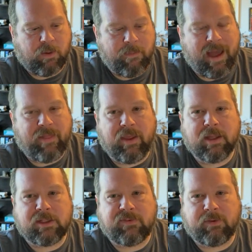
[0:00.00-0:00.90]

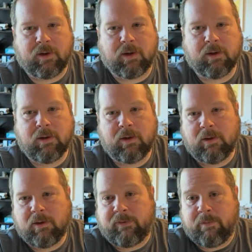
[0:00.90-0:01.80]
methods for
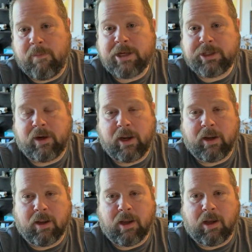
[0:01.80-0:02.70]

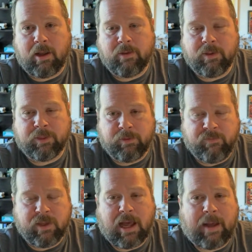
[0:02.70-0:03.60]
measuring
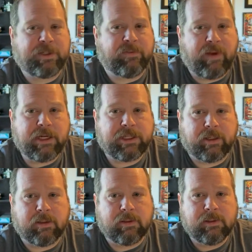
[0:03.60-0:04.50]
via
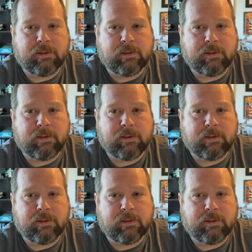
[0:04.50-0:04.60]
observation